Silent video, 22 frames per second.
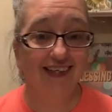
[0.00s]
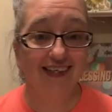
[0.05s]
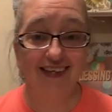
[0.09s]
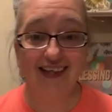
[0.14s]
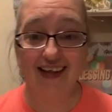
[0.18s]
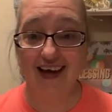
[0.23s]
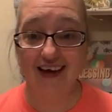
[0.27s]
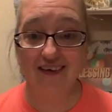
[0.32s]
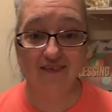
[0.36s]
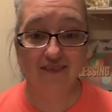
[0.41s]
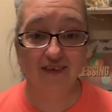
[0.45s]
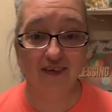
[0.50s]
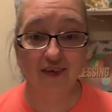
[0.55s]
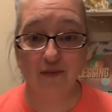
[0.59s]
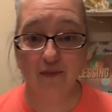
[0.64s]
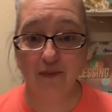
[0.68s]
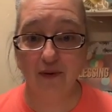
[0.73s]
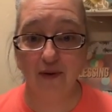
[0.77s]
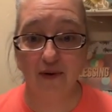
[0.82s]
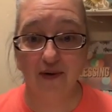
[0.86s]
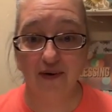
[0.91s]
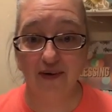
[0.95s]
the life of
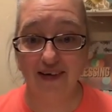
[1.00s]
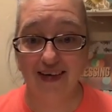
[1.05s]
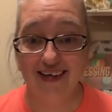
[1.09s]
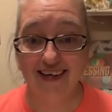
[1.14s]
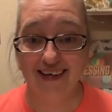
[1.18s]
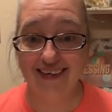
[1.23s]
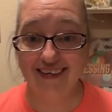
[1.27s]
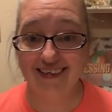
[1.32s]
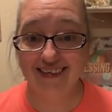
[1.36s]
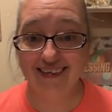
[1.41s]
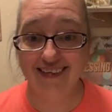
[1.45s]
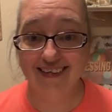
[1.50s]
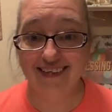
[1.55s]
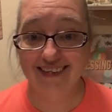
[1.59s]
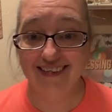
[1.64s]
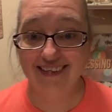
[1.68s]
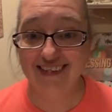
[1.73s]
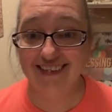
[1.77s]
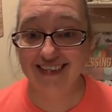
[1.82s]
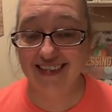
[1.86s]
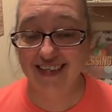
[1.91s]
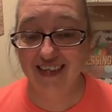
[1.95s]
the party.
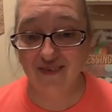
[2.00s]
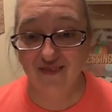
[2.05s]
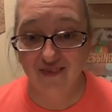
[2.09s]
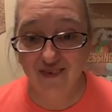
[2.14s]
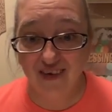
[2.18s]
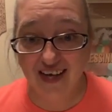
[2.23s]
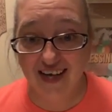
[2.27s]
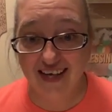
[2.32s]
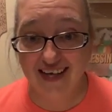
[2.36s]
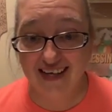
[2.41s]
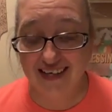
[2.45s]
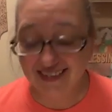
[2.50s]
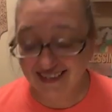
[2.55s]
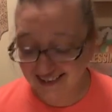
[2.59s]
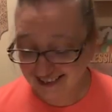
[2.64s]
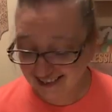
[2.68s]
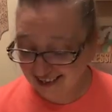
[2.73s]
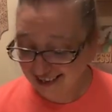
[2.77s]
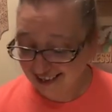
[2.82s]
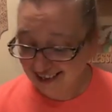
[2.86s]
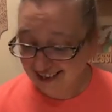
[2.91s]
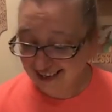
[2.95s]
She
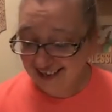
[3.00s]
was.